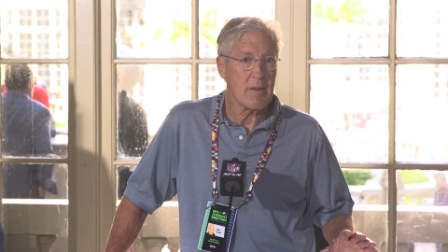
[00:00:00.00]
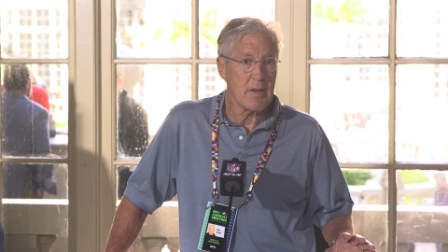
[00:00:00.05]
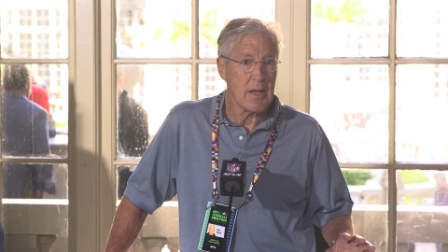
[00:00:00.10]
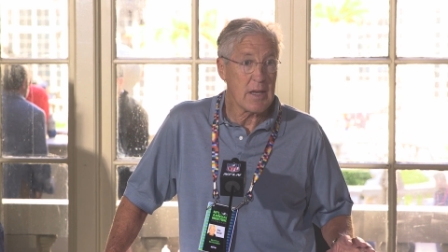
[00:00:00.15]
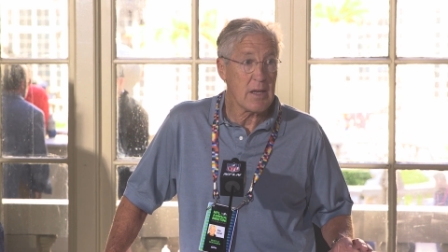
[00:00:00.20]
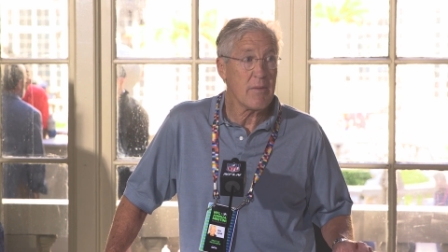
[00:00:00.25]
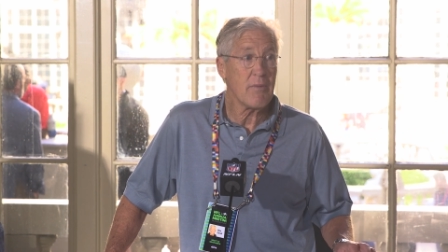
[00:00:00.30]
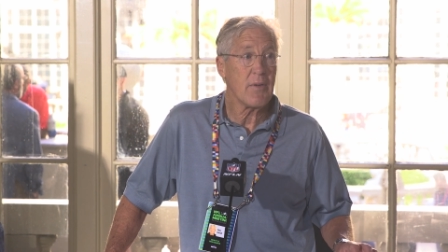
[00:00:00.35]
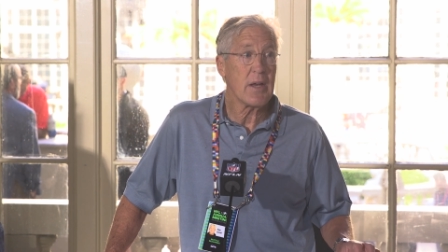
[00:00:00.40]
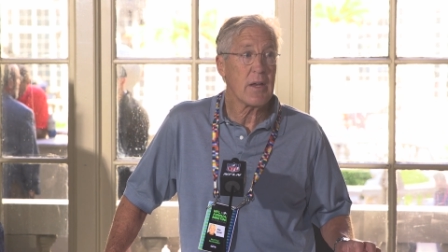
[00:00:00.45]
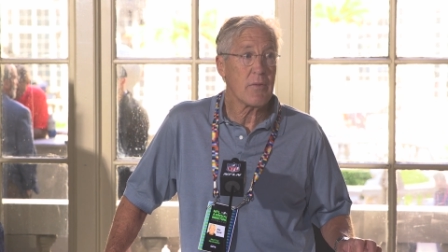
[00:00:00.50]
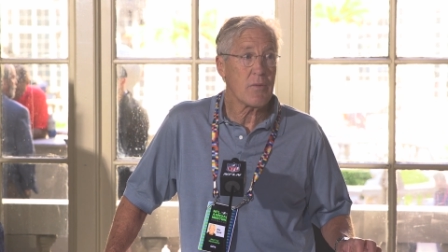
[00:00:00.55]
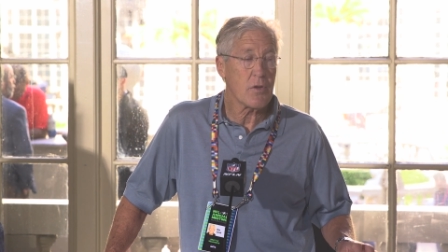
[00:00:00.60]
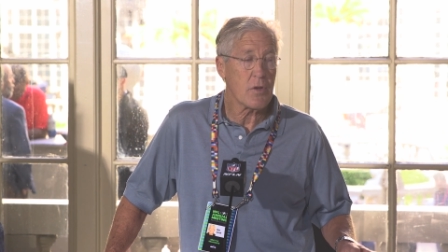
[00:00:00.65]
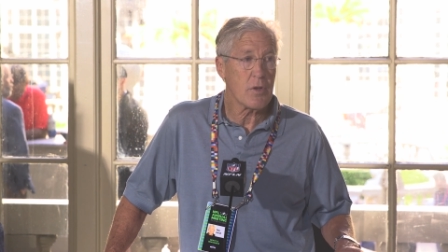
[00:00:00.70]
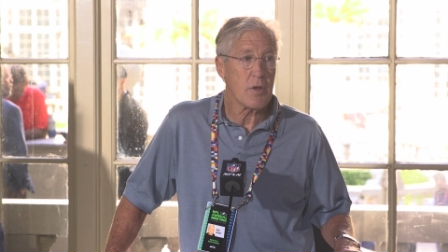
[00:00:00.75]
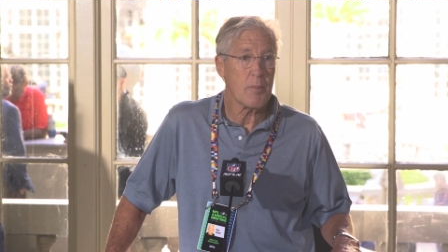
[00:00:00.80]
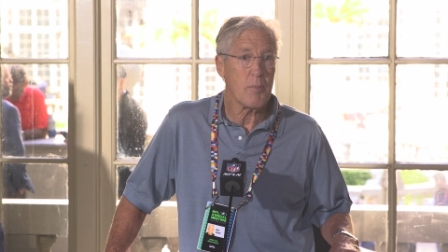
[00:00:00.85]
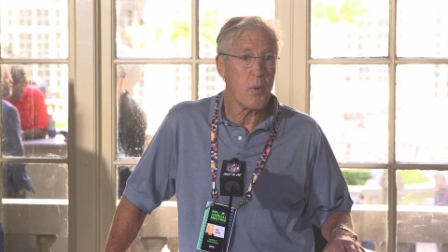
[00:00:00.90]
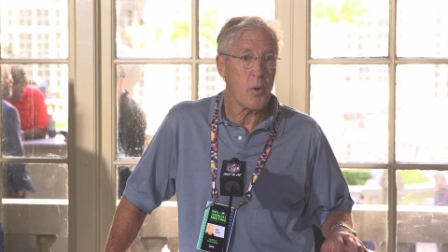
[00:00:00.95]
innovative
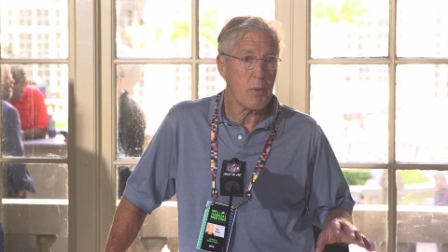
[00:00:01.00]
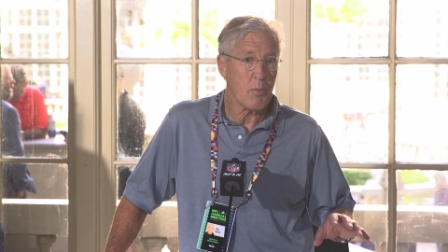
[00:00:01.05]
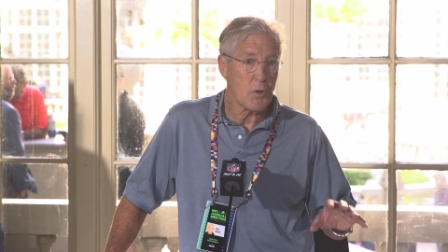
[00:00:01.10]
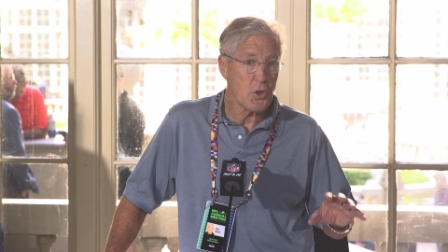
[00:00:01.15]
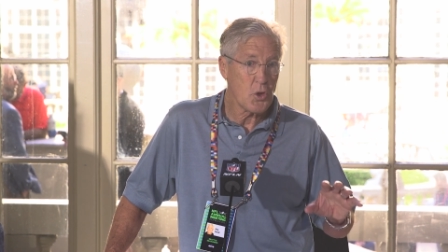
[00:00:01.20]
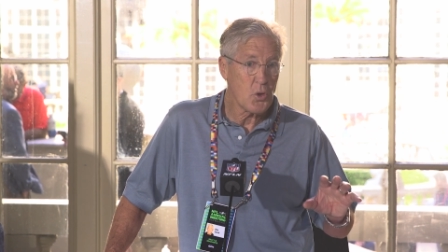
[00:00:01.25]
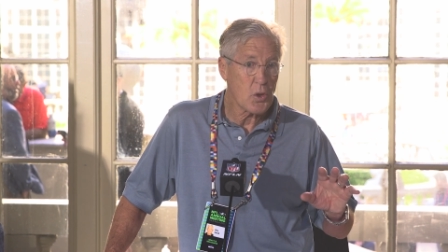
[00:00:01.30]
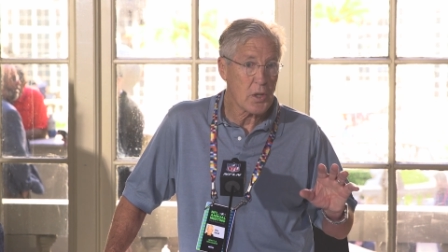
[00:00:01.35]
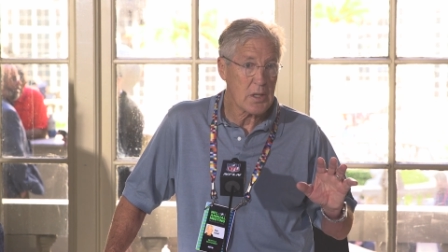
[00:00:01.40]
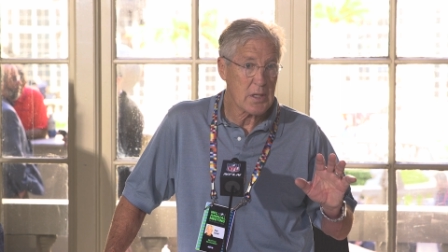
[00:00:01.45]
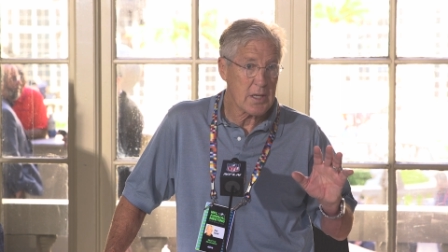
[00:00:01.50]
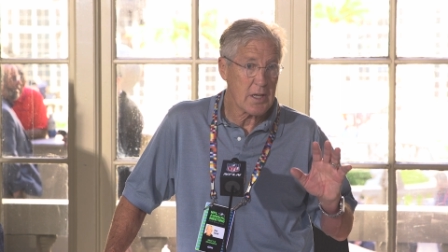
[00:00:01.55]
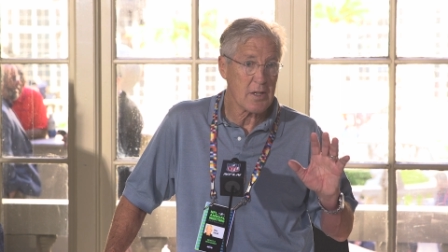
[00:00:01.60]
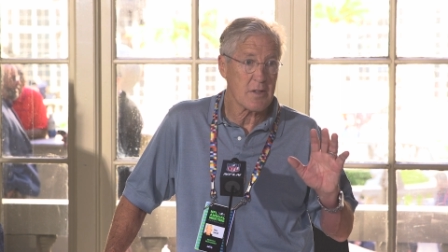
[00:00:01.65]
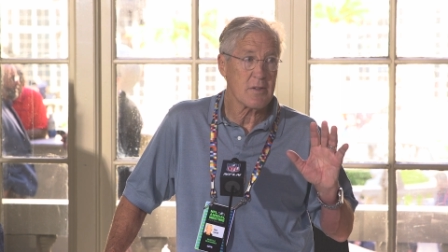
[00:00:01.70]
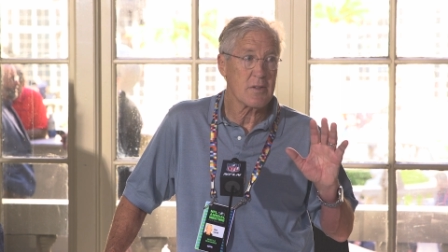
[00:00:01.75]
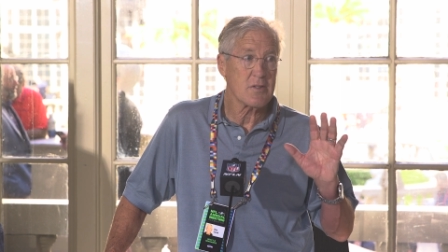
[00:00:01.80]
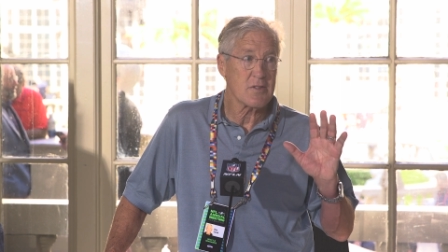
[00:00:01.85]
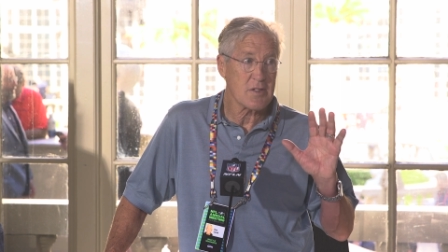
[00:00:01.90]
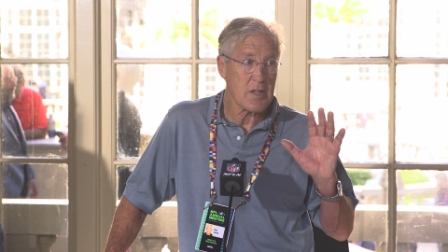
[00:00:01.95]
to the point where you could
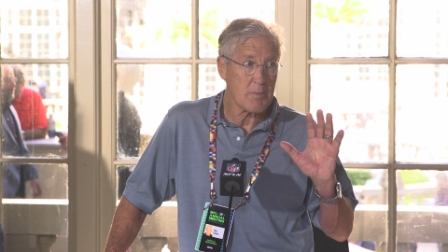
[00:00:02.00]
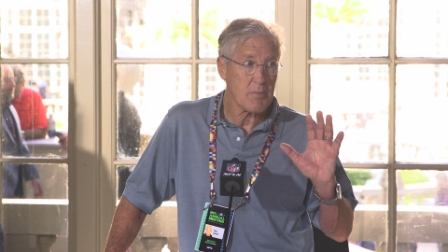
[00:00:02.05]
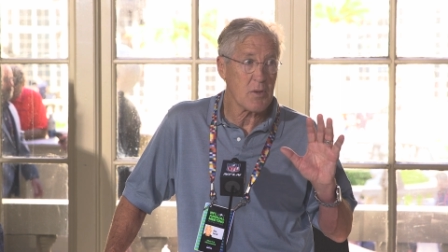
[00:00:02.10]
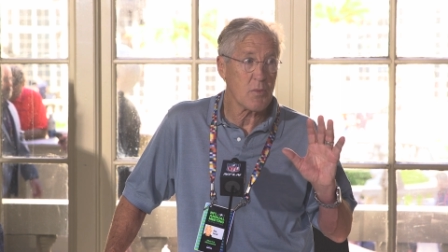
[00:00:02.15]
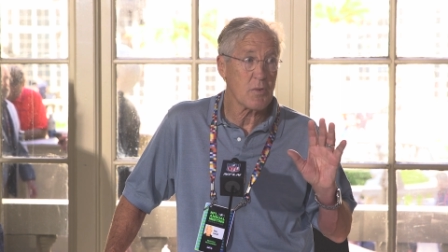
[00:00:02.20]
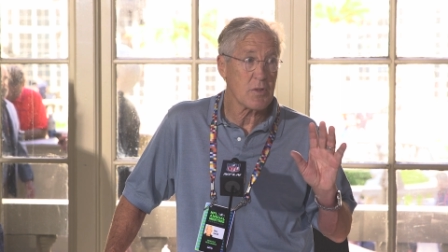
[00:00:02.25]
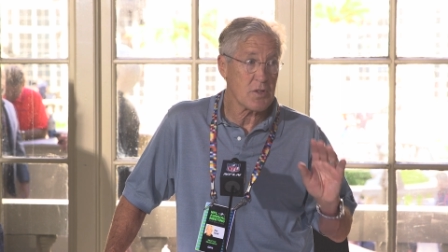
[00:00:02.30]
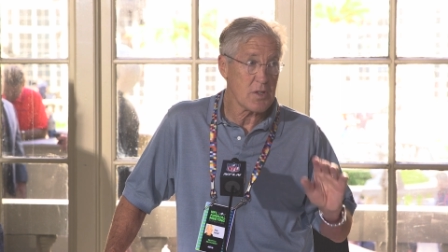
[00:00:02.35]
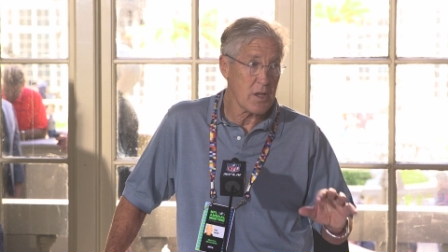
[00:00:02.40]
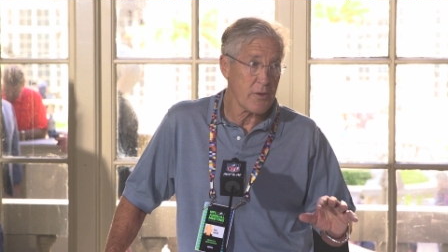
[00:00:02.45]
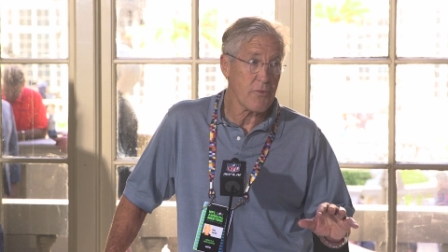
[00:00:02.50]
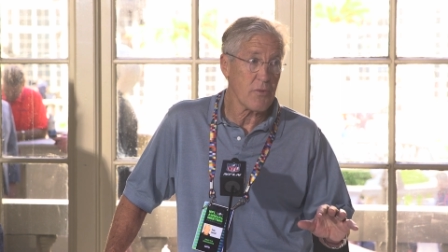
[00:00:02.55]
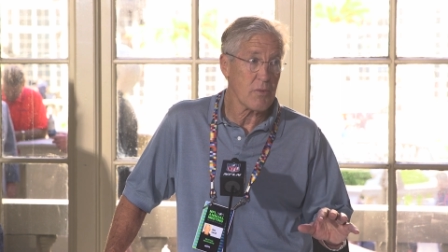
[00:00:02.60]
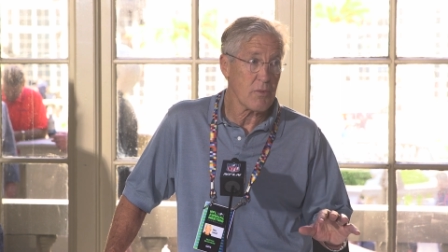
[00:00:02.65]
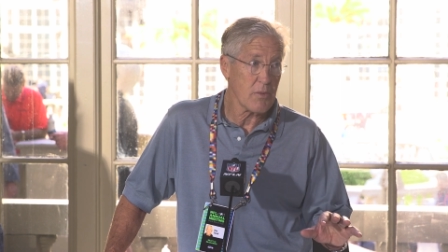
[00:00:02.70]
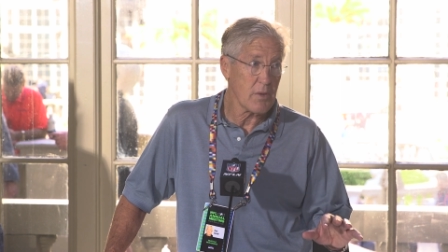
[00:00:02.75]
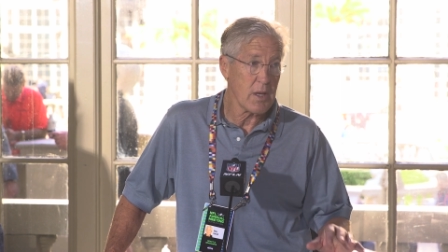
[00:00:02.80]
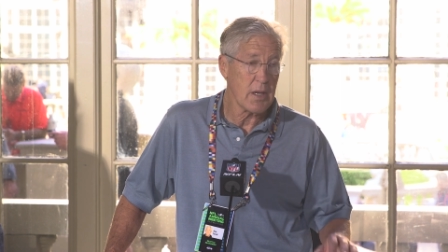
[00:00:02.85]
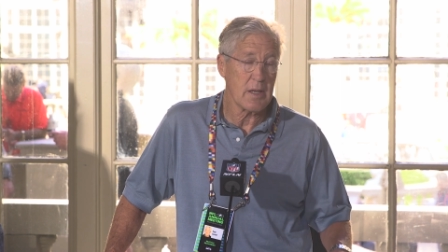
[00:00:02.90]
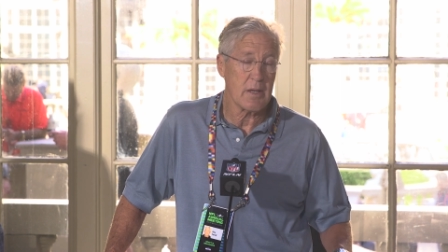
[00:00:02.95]
tell something was different,
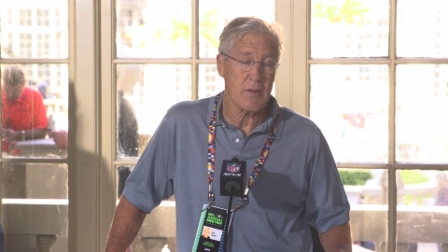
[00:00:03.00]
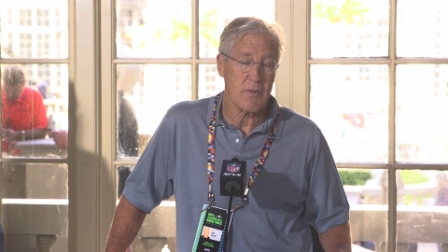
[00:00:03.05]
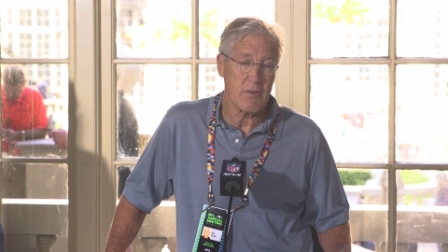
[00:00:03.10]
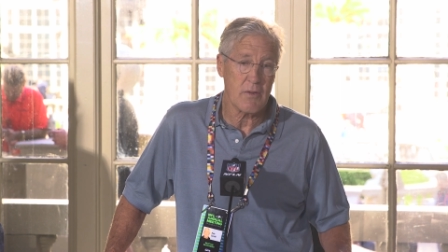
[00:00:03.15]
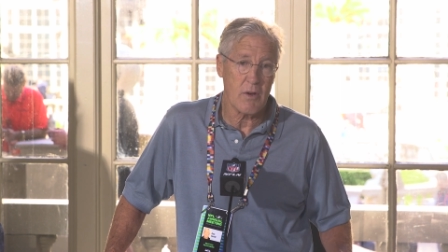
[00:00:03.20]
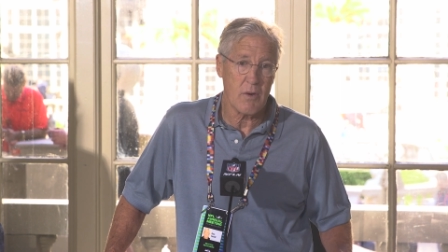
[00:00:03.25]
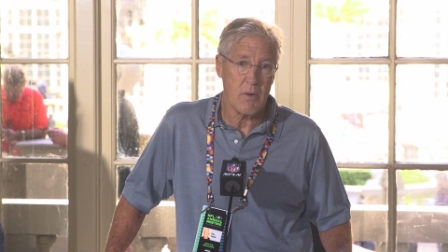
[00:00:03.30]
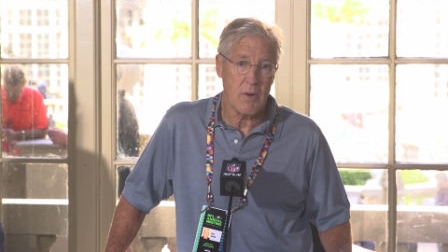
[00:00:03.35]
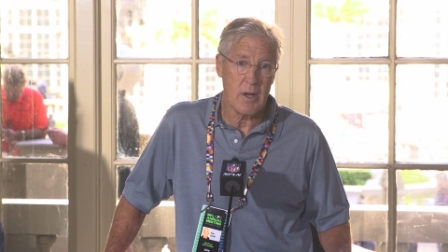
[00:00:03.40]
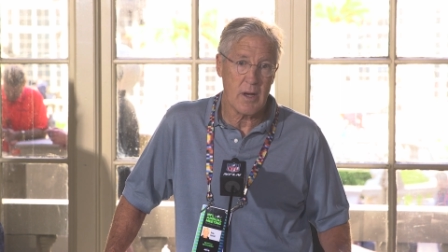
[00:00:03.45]
and so.